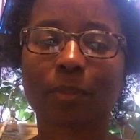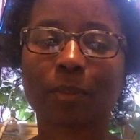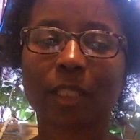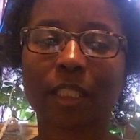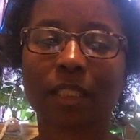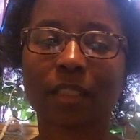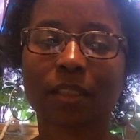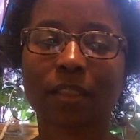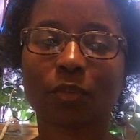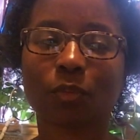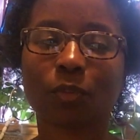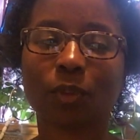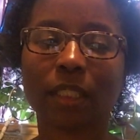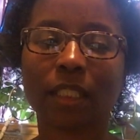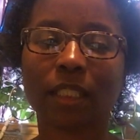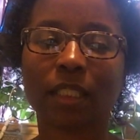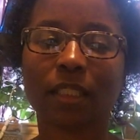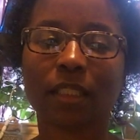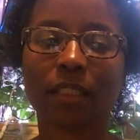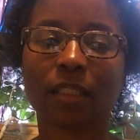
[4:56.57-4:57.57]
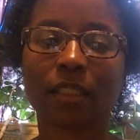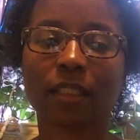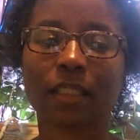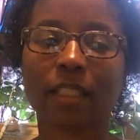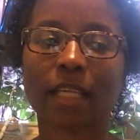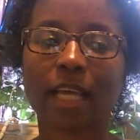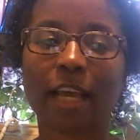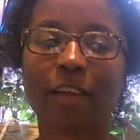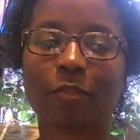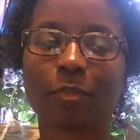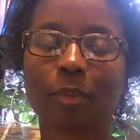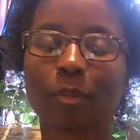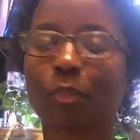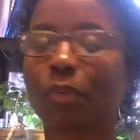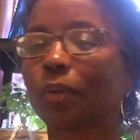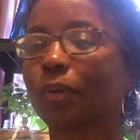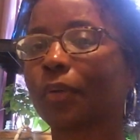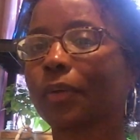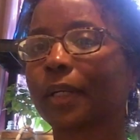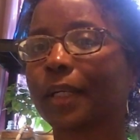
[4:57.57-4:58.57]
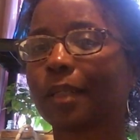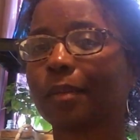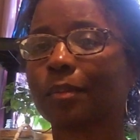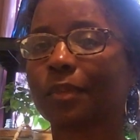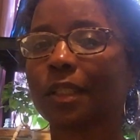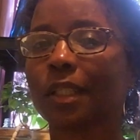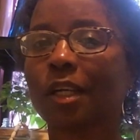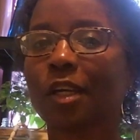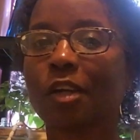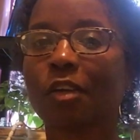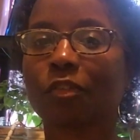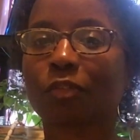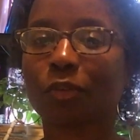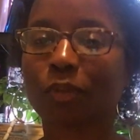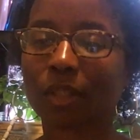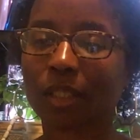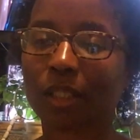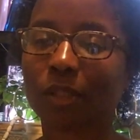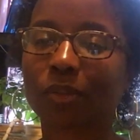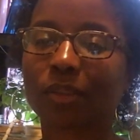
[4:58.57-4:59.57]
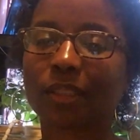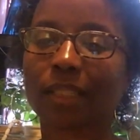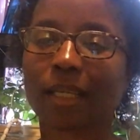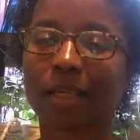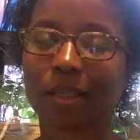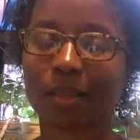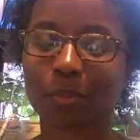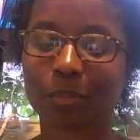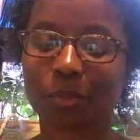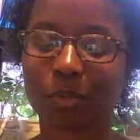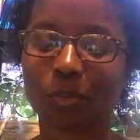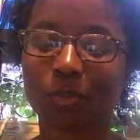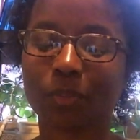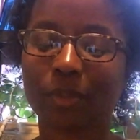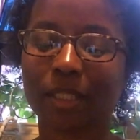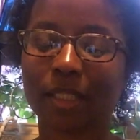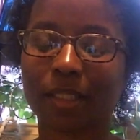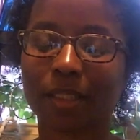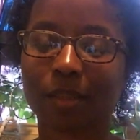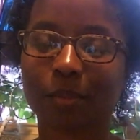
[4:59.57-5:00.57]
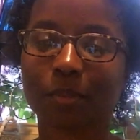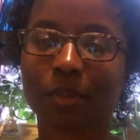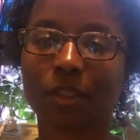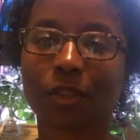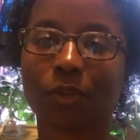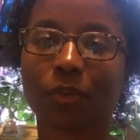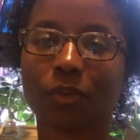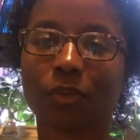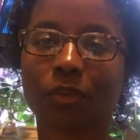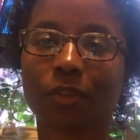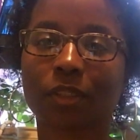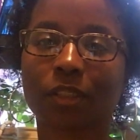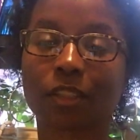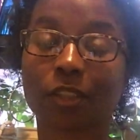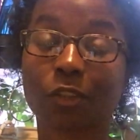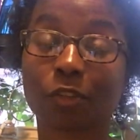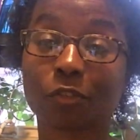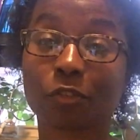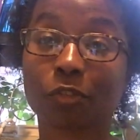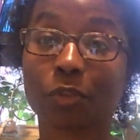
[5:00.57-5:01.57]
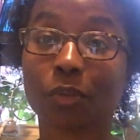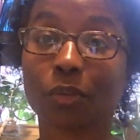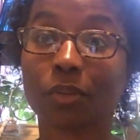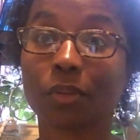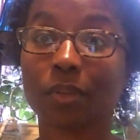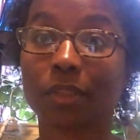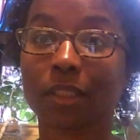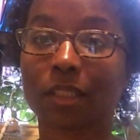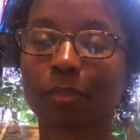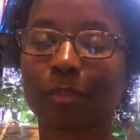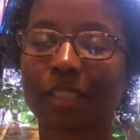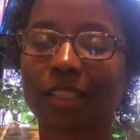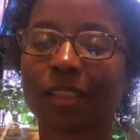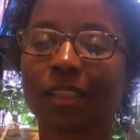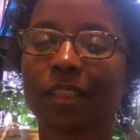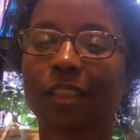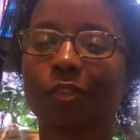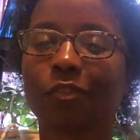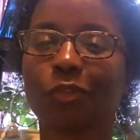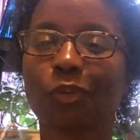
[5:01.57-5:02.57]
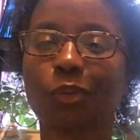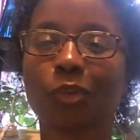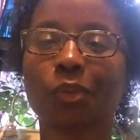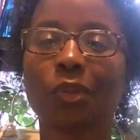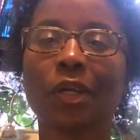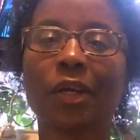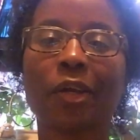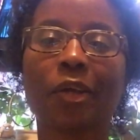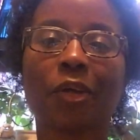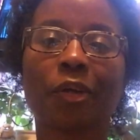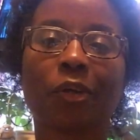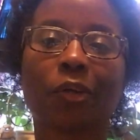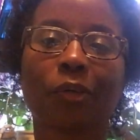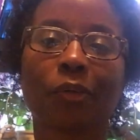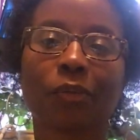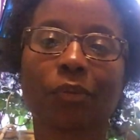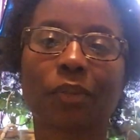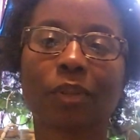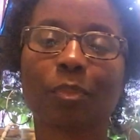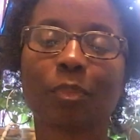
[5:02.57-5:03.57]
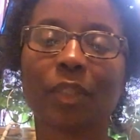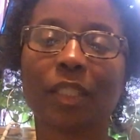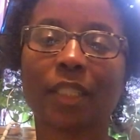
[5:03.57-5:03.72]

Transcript: because we have been programmed for a long time when it comes to certain foods, especially if you grew up